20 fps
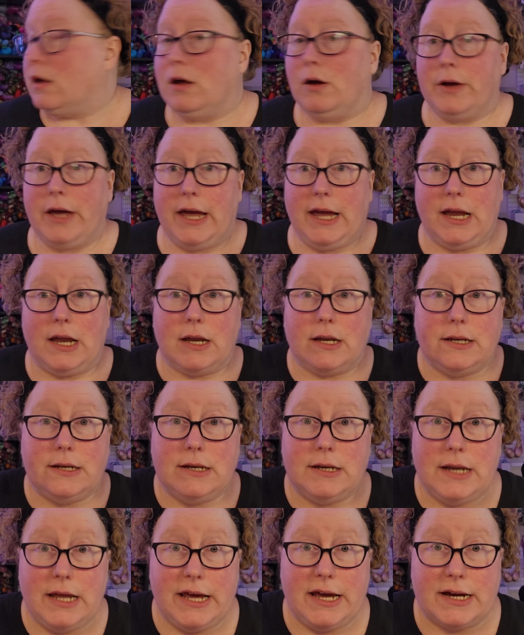Okay,
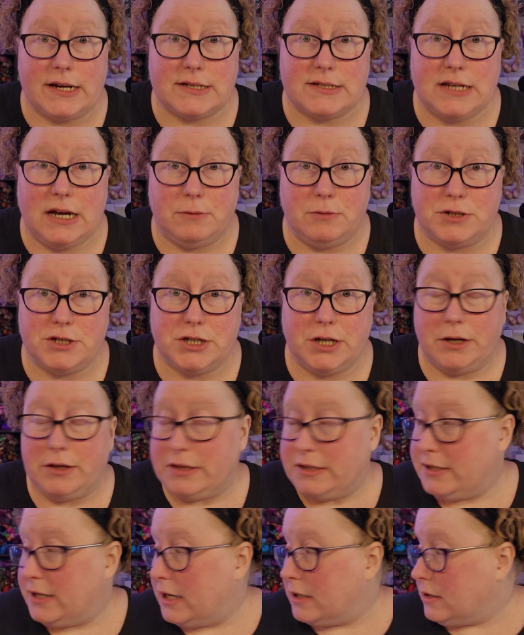next I will show you
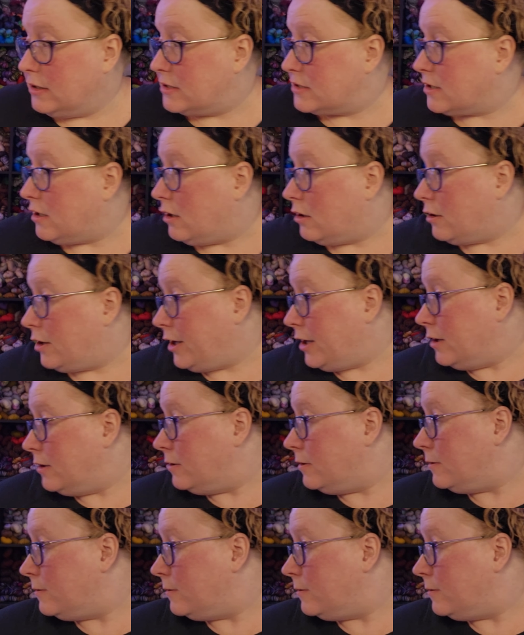the Douglas Cardi.